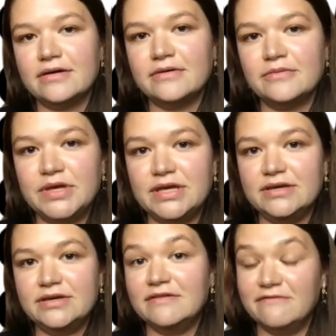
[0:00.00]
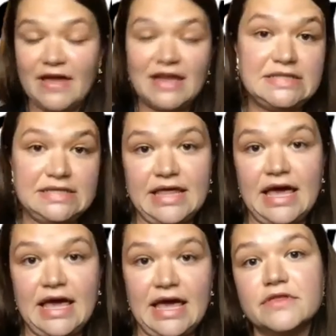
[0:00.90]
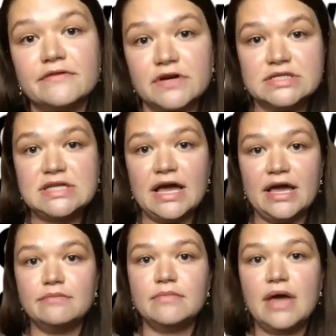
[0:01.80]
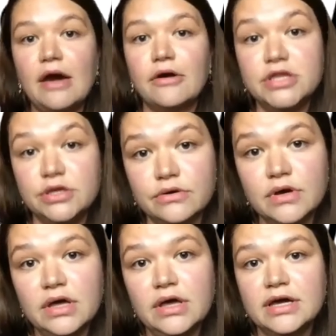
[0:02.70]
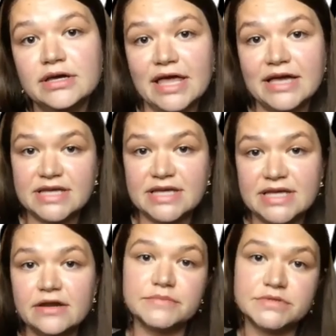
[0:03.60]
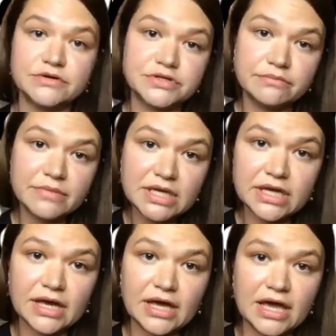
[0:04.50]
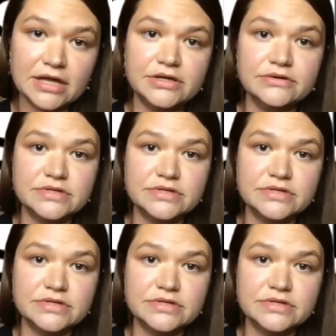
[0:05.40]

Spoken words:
We invented that for the first time. How could you collect data from social media and use